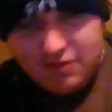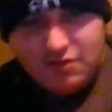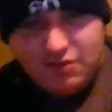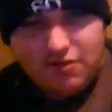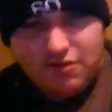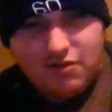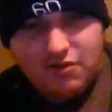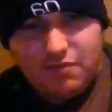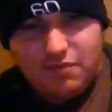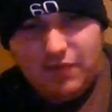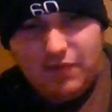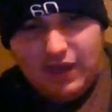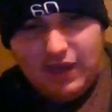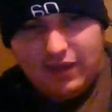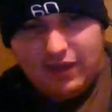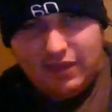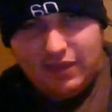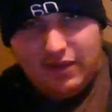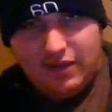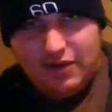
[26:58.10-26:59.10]
or
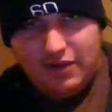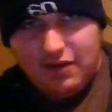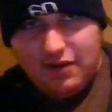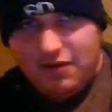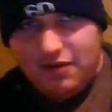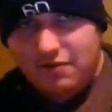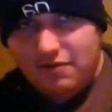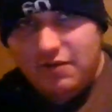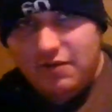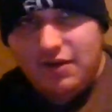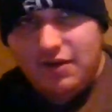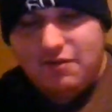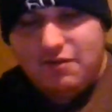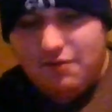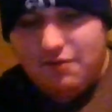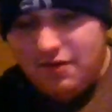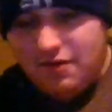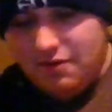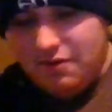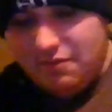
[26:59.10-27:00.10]
back then. I
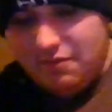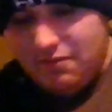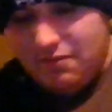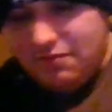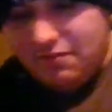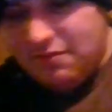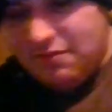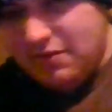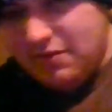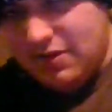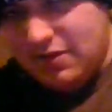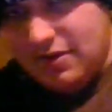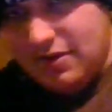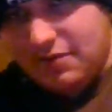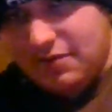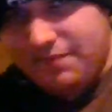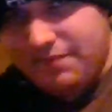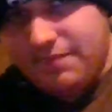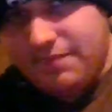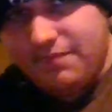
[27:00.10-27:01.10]
don't know.
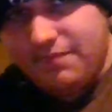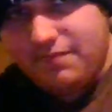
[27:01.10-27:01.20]
I'm